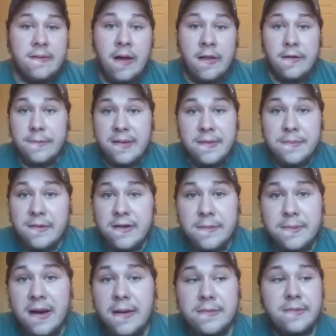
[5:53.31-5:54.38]
other people
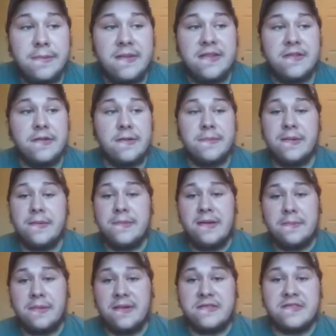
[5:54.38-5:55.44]
could probably do it, but me
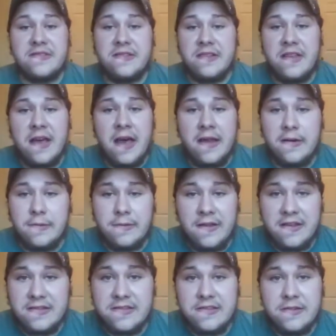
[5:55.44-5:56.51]
personally, I don't
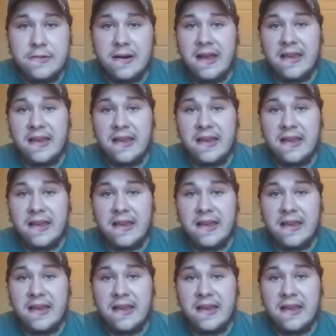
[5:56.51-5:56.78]
like to do it.